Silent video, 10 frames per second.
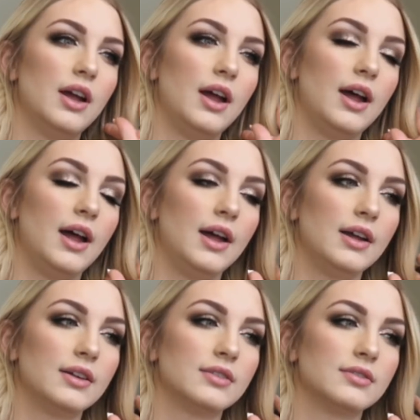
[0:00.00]

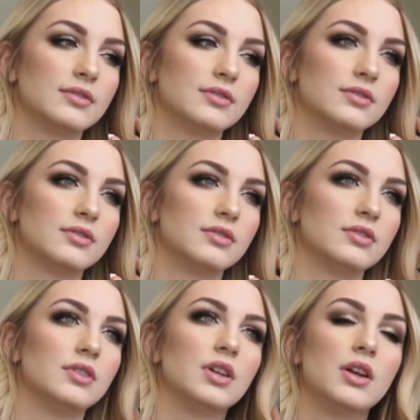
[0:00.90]
but
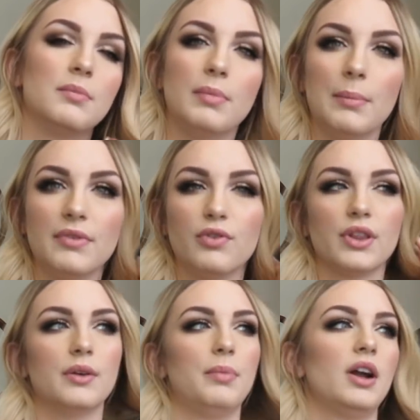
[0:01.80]
before
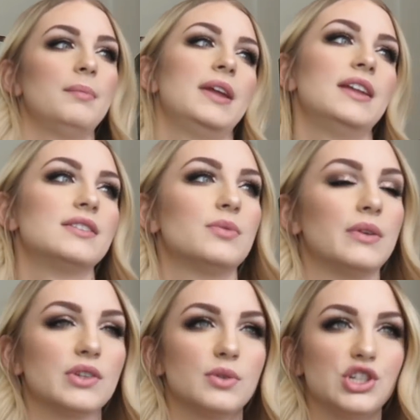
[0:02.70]
the apartment,
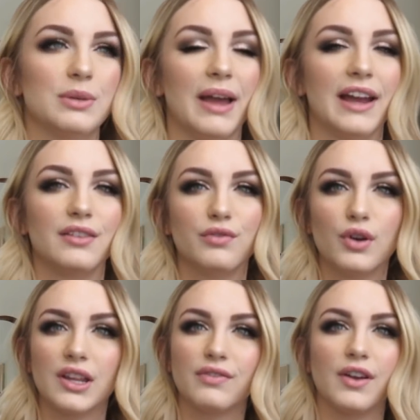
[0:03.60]
we were switching back and
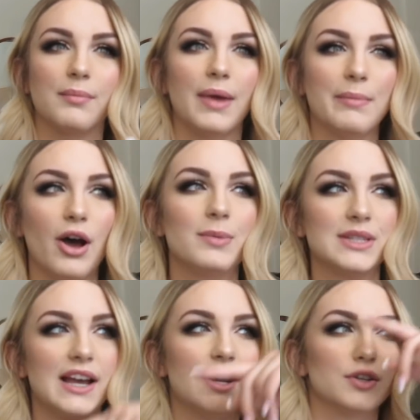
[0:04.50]
forth from my
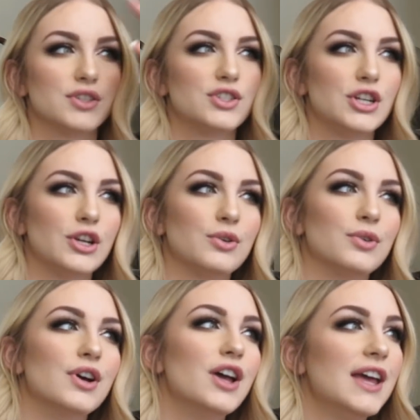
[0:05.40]
mom's house
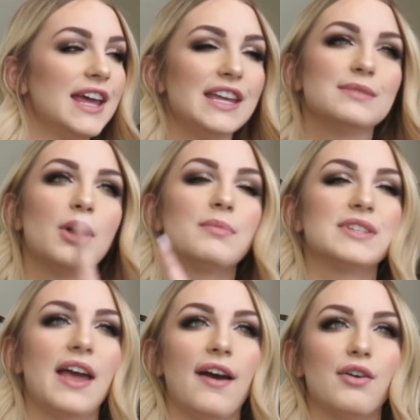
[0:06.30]
to his mom's
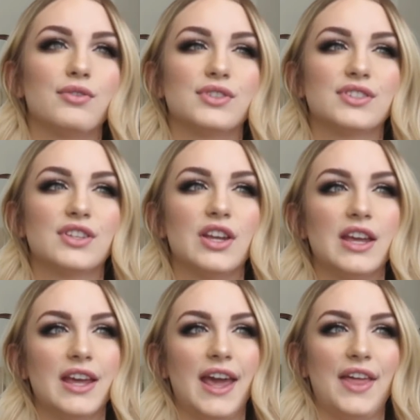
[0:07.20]
house,
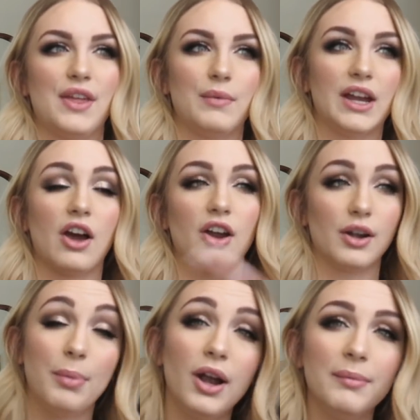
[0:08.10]
and then we got our
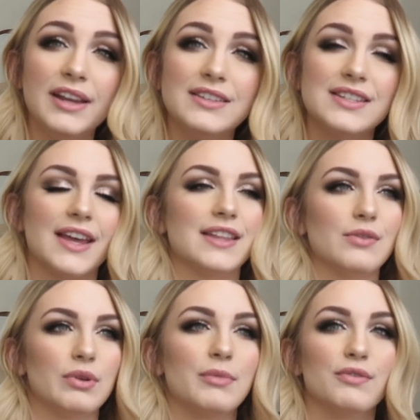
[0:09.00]
apartment, and
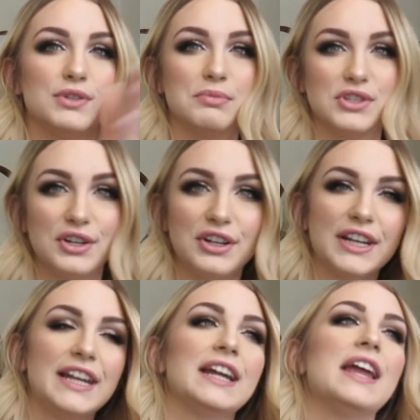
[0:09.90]
then we moved to
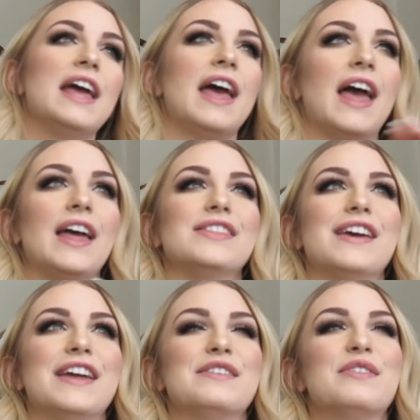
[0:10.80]
Missouri, and
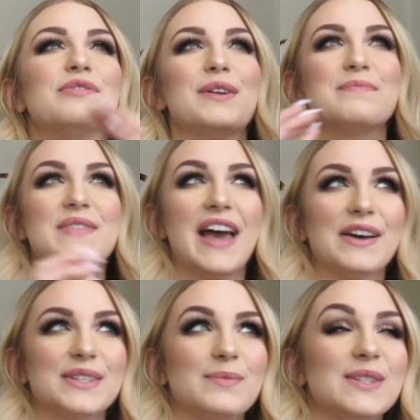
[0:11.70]
then from the
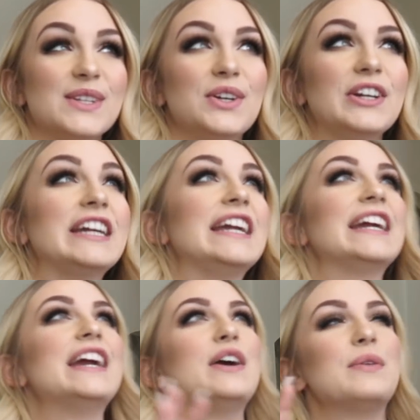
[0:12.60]
house in
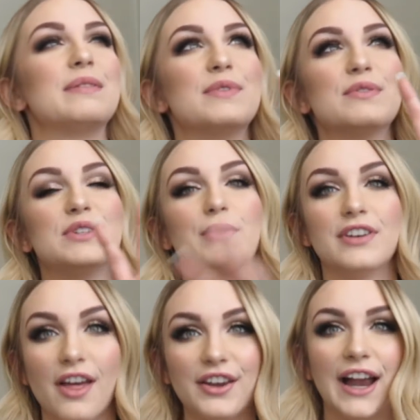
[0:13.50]
Missouri, we moved to
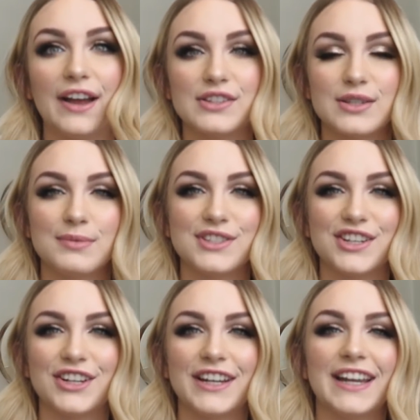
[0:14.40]
another house in
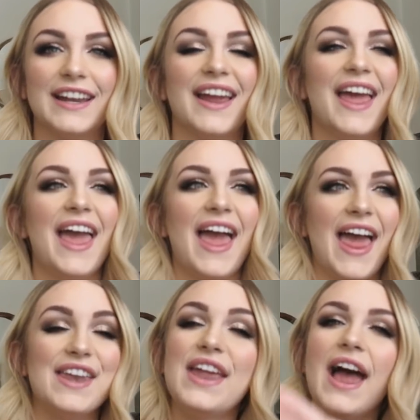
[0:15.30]
Missouri,
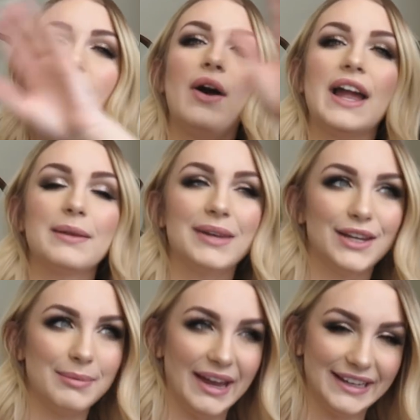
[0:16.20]
and now I'm
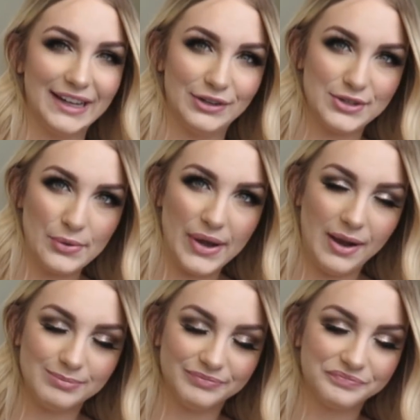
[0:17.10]
here back in
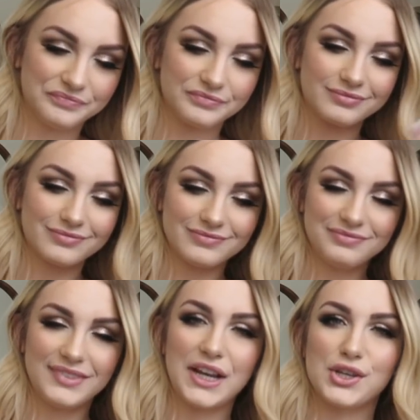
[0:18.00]
Arizona.
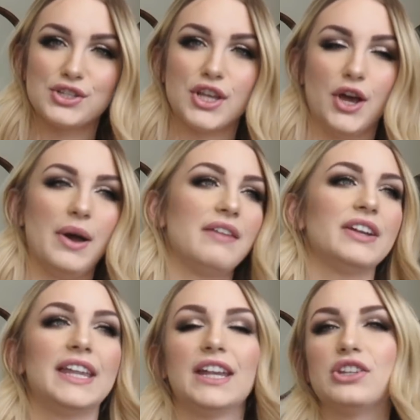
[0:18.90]
So
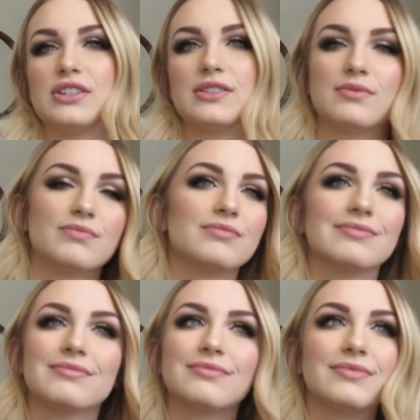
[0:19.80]
everything just
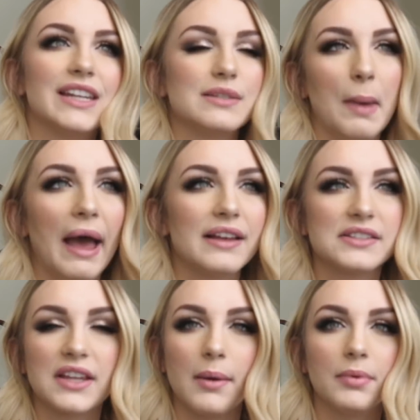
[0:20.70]
these
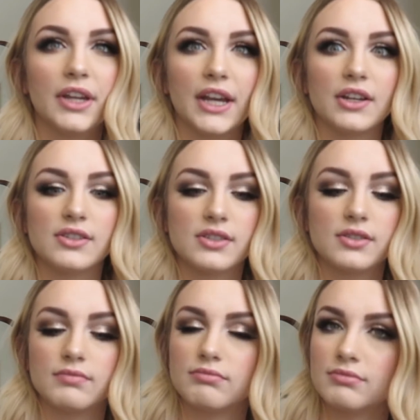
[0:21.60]
past couple years,
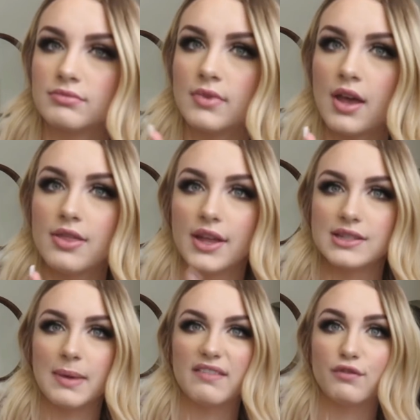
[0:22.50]

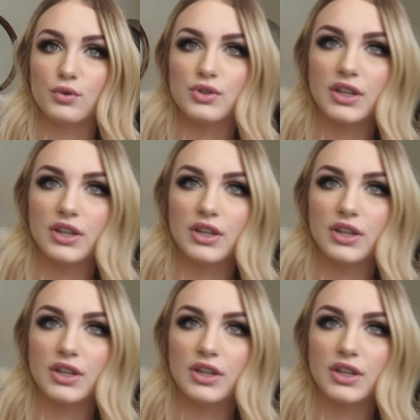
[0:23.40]
that's my food